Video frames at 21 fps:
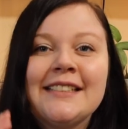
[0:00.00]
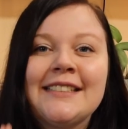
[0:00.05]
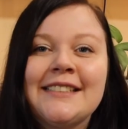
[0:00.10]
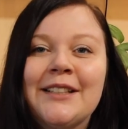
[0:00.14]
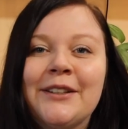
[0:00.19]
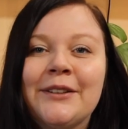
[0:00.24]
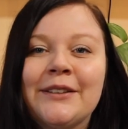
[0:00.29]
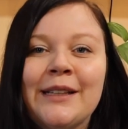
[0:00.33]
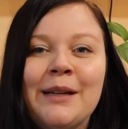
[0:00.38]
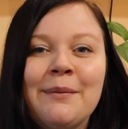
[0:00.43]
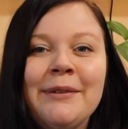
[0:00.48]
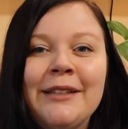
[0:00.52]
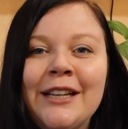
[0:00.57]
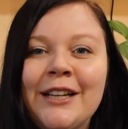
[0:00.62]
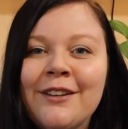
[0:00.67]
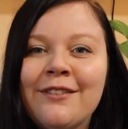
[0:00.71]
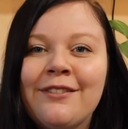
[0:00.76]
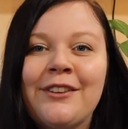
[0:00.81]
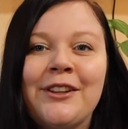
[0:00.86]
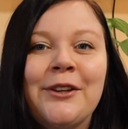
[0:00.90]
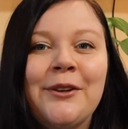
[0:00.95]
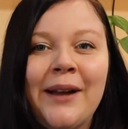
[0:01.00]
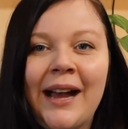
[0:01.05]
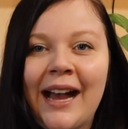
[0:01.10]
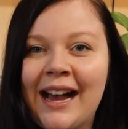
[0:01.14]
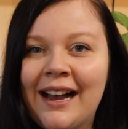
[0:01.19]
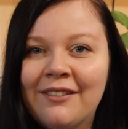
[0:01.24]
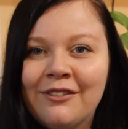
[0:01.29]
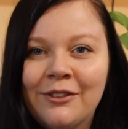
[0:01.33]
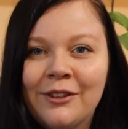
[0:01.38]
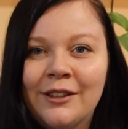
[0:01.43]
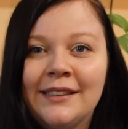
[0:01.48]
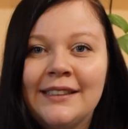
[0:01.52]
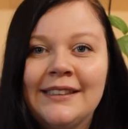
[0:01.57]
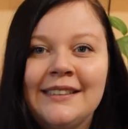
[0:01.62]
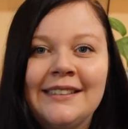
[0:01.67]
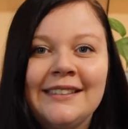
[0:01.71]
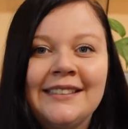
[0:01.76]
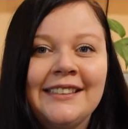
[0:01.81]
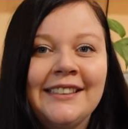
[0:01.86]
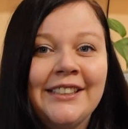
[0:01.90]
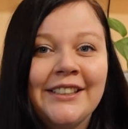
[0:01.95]
So let me know if you have
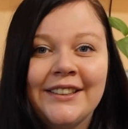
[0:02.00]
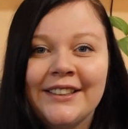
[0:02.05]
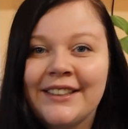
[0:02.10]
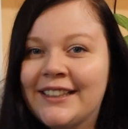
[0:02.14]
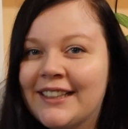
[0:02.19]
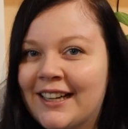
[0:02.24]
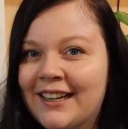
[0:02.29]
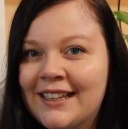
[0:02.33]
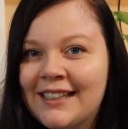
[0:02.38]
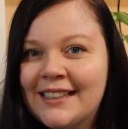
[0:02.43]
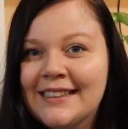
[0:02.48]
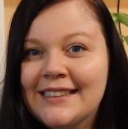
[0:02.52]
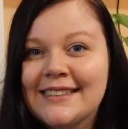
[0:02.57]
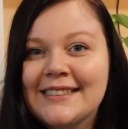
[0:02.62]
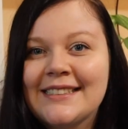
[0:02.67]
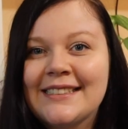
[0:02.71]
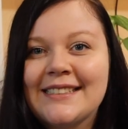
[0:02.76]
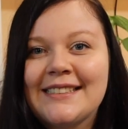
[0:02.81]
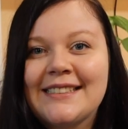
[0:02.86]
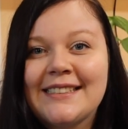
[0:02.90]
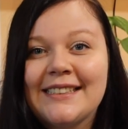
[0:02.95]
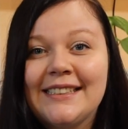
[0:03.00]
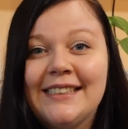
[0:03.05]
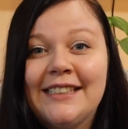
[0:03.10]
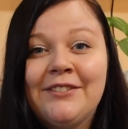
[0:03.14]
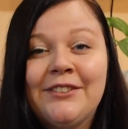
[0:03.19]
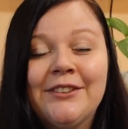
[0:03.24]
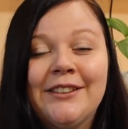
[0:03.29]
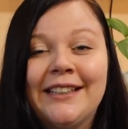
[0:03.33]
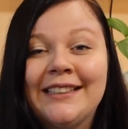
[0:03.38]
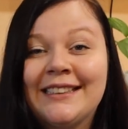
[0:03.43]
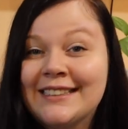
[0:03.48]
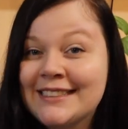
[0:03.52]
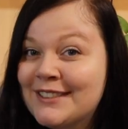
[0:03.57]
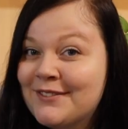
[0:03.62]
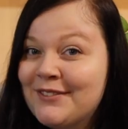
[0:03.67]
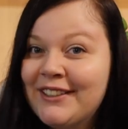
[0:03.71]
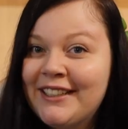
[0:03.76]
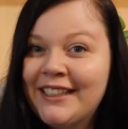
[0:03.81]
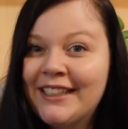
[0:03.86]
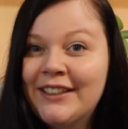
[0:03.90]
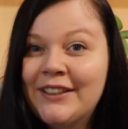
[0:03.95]
one, your thoughts, if you like this
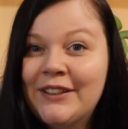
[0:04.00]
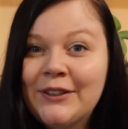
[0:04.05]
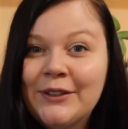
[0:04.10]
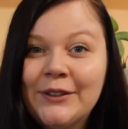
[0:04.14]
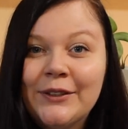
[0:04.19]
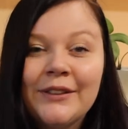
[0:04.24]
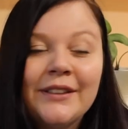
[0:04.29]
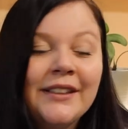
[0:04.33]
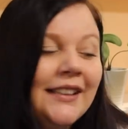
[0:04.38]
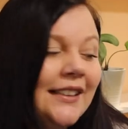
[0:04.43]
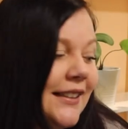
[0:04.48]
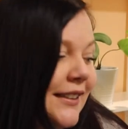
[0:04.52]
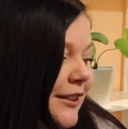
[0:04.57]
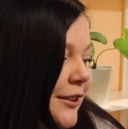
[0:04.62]
video.